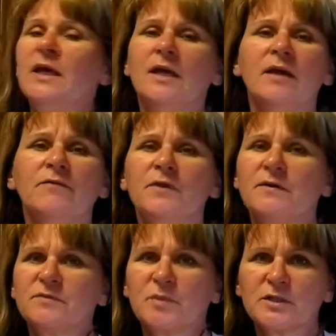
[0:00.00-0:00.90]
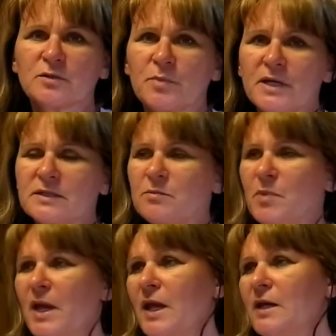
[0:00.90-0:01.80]
If you have special pots and
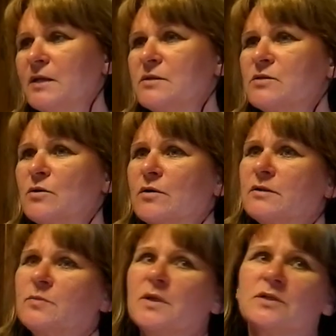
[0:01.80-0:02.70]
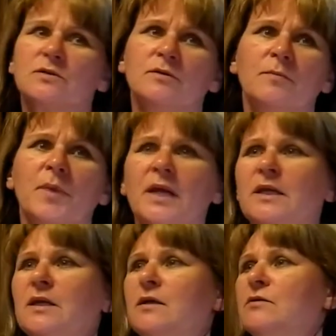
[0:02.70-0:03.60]
pans, or special
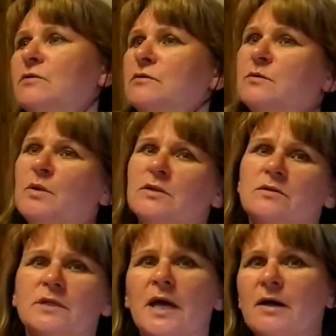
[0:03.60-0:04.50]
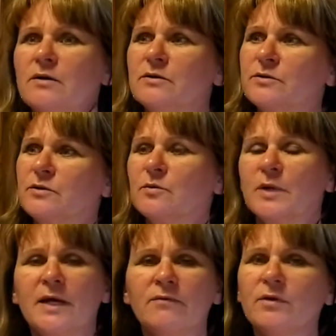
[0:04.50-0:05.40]
bedding, or special towels, or
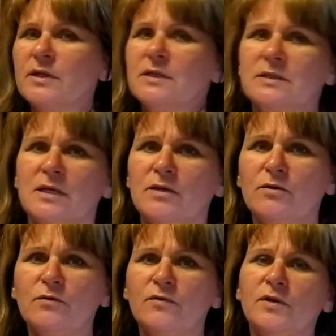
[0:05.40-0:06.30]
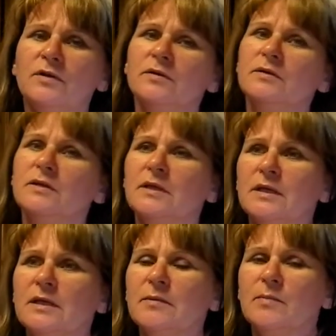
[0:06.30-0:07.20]
whatever it is that you feel
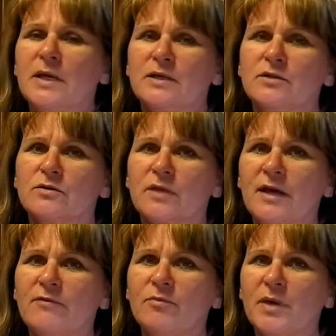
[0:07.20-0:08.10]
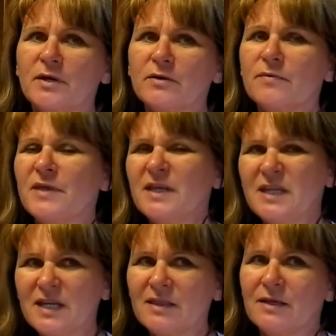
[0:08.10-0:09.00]
makes your life better, then
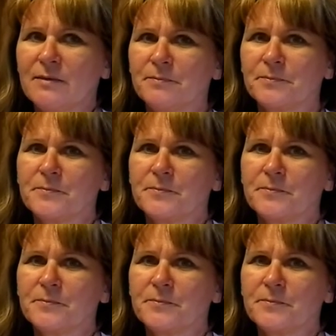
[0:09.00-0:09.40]
get them.